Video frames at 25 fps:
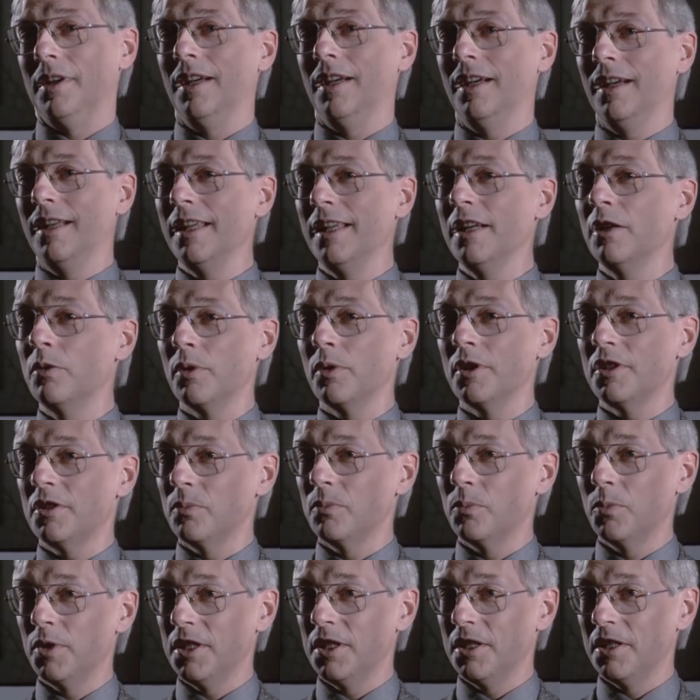an
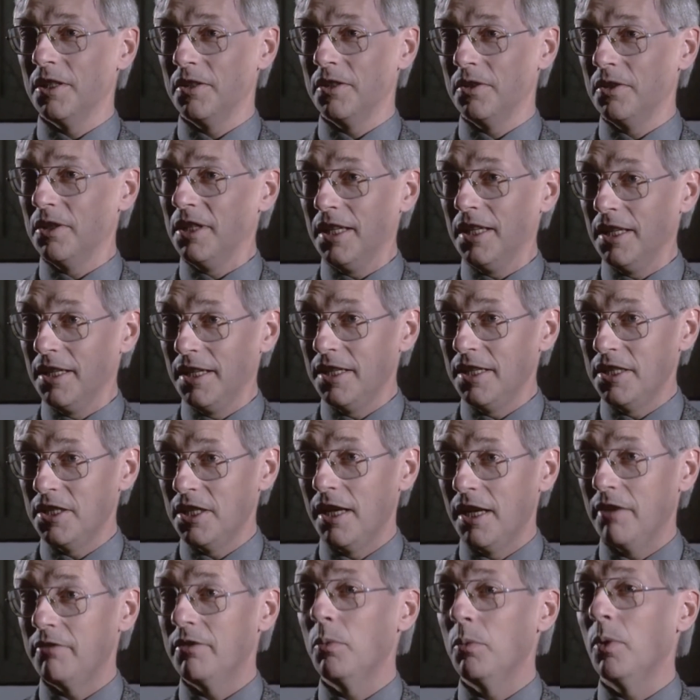egoism which is in each
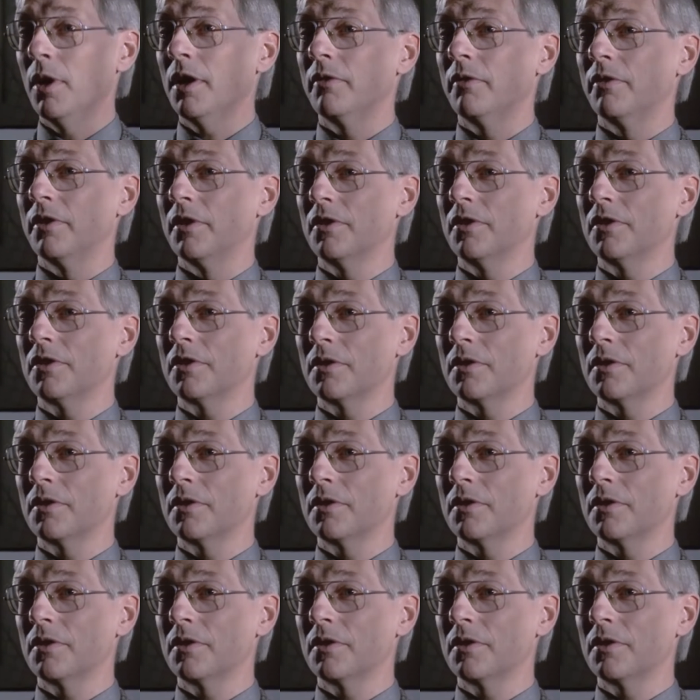and every one of us.